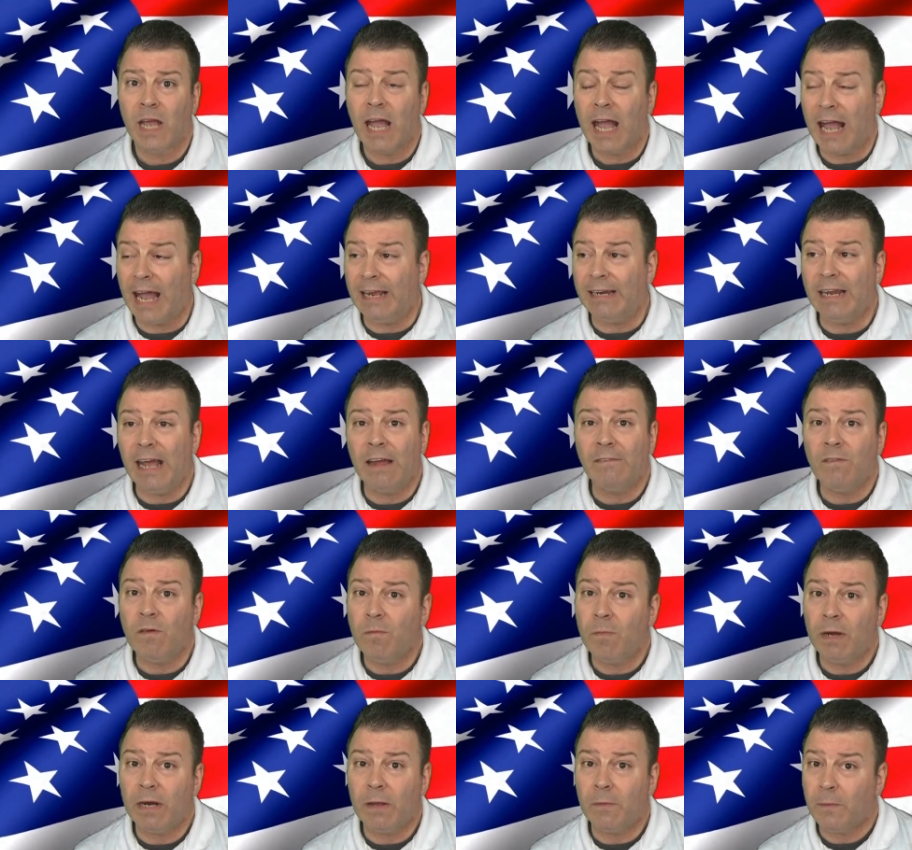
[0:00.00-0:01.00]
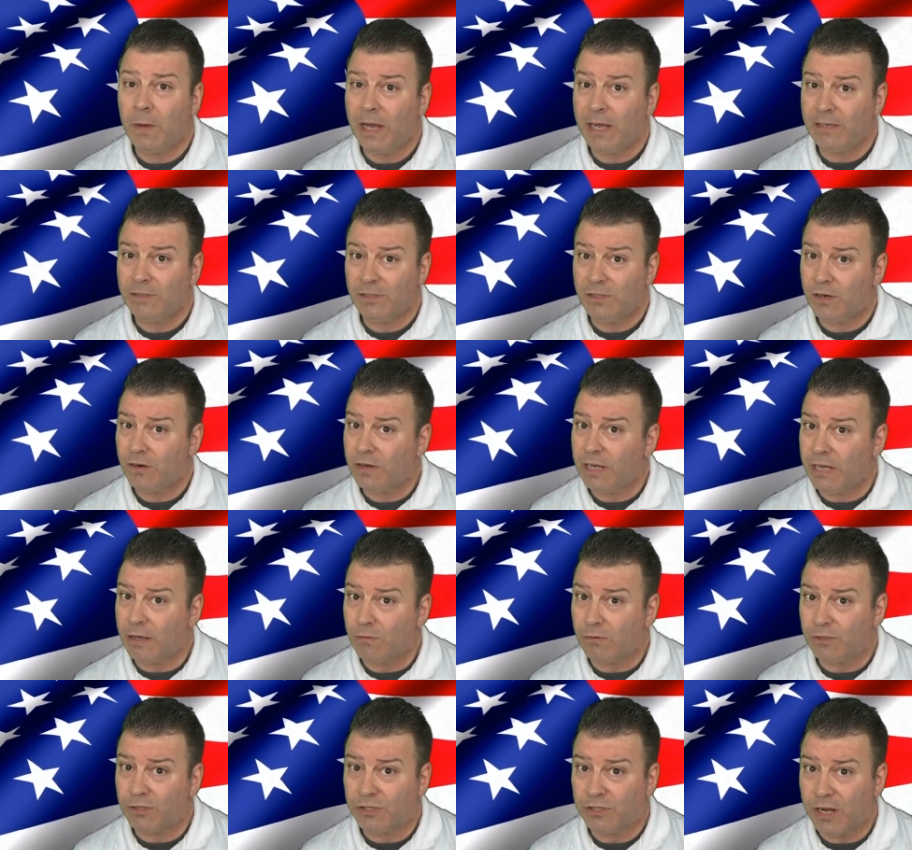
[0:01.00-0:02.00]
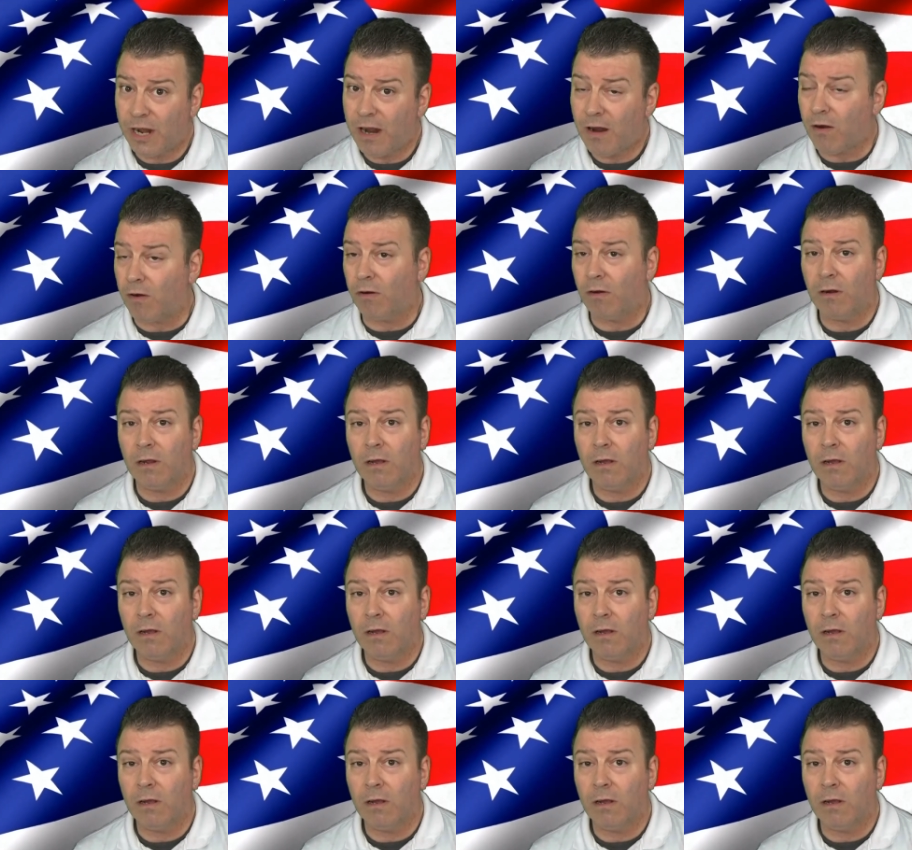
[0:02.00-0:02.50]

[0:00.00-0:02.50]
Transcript: And everybody pays their equal share.